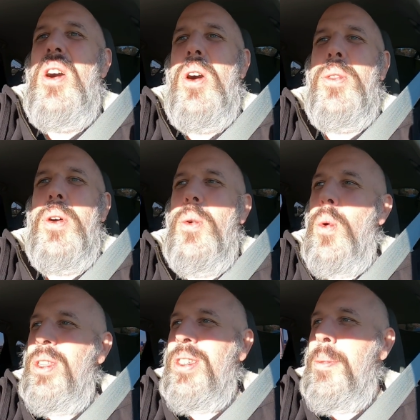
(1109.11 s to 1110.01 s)
Although
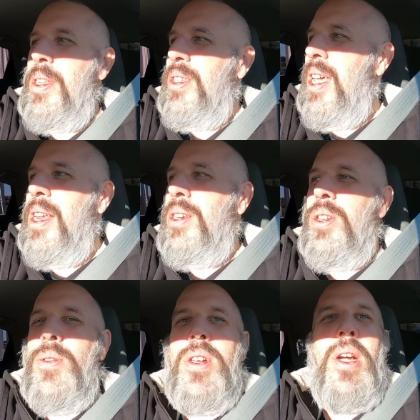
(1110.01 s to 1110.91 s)
once I'm in San
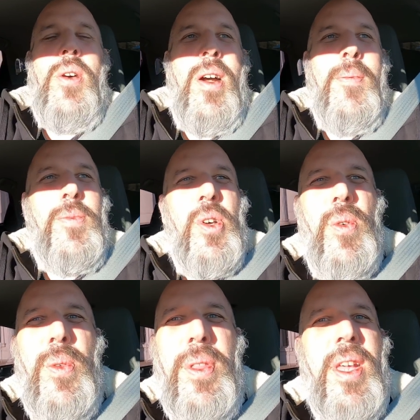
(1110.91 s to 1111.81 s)
Antonio, I'm
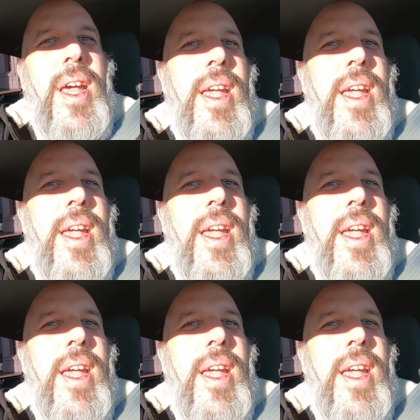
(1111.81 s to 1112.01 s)
told that